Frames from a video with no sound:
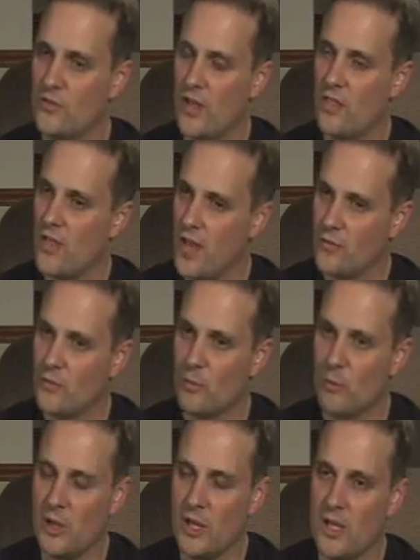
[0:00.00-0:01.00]
say thanks for
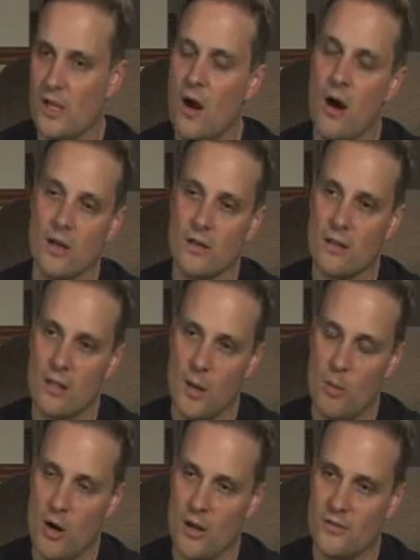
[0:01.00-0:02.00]
being on Club
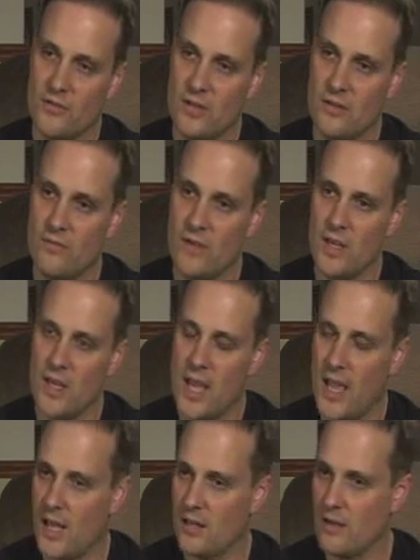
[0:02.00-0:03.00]
Haunt TV,
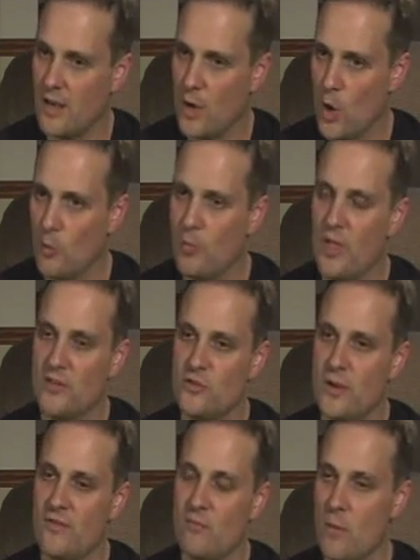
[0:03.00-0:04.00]
and I hope that you
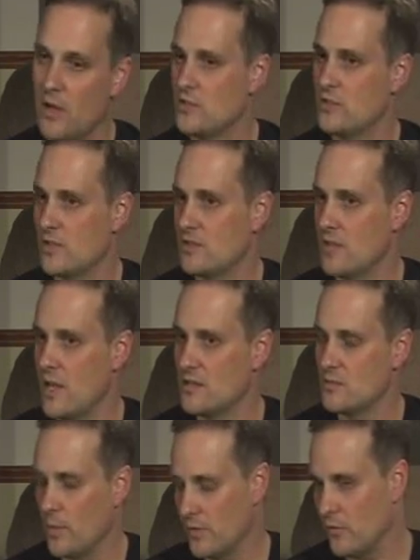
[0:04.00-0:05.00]
have much success
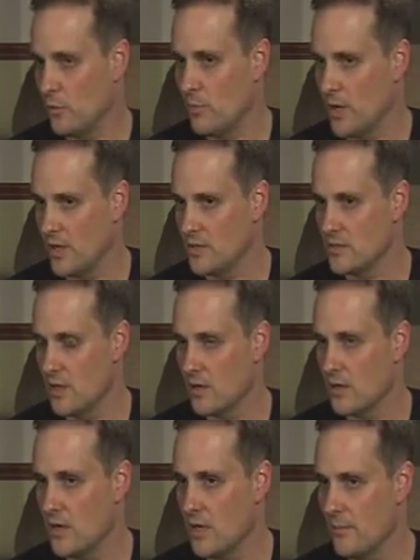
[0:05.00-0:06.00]
with
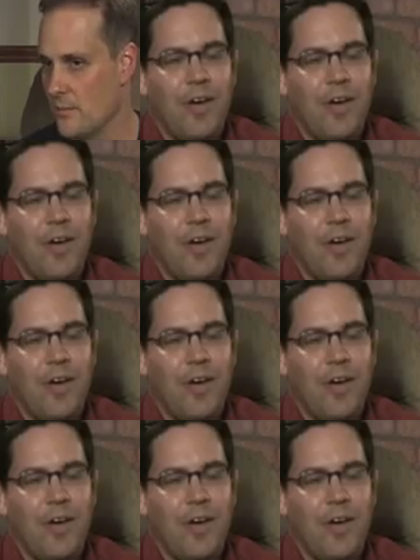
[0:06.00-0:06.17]
Doombuggies.com.